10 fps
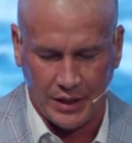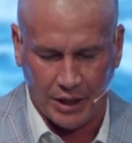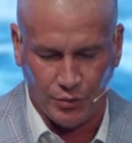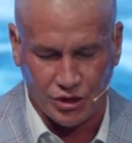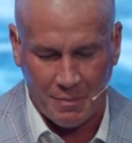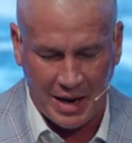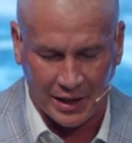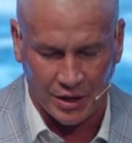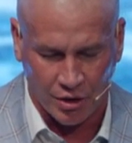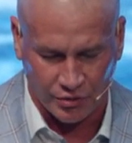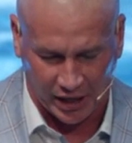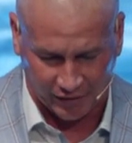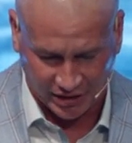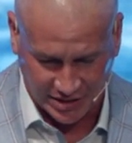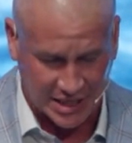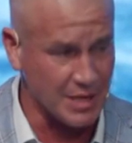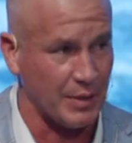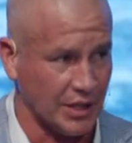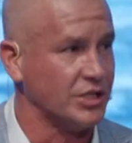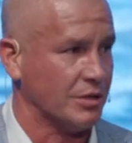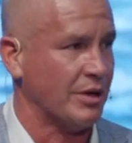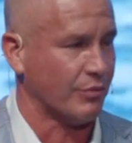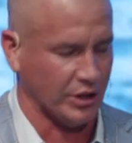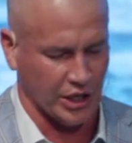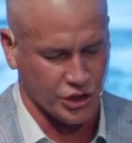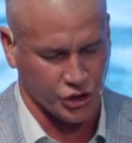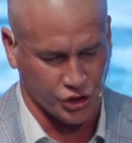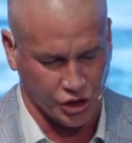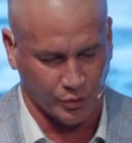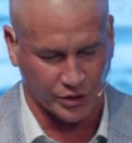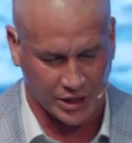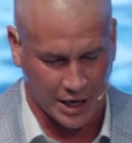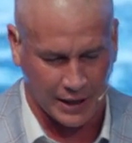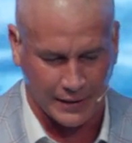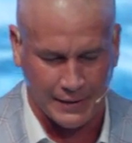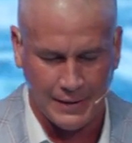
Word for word: He was a man known to have a deep, intimate relationship with God.